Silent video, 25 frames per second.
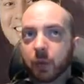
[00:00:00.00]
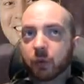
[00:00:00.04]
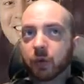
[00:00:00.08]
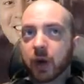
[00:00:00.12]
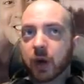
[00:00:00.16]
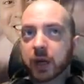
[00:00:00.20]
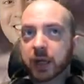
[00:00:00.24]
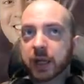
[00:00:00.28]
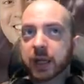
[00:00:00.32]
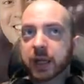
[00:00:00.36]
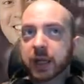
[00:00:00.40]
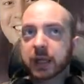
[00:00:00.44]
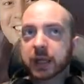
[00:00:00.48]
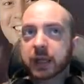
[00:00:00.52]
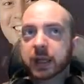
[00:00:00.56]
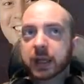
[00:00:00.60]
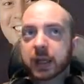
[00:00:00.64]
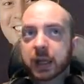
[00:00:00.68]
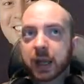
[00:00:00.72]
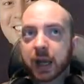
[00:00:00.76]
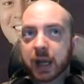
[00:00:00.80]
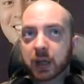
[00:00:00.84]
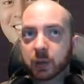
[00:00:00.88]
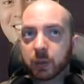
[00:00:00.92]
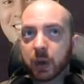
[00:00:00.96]
readily
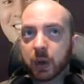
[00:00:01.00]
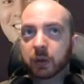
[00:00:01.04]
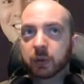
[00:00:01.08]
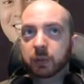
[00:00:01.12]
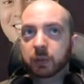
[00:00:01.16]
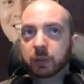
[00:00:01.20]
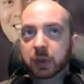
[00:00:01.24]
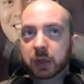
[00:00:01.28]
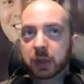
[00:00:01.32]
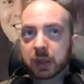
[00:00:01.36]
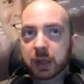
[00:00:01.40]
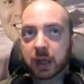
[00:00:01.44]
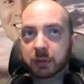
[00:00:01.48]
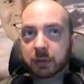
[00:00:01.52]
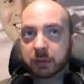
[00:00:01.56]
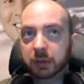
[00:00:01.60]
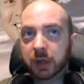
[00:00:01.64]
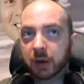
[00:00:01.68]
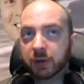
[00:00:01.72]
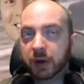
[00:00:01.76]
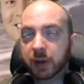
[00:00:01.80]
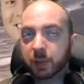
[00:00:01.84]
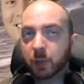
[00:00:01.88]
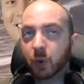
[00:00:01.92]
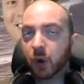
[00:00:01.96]
as well. Yeah,
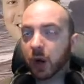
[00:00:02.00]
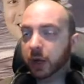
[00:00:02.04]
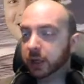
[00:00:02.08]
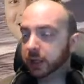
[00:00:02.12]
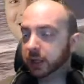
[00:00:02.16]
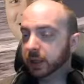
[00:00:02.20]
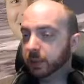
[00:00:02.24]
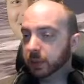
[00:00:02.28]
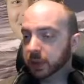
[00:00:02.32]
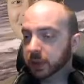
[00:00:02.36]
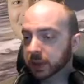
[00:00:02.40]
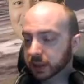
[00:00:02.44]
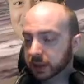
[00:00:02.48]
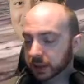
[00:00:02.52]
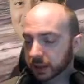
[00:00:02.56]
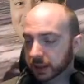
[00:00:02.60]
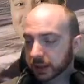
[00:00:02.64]
generally more items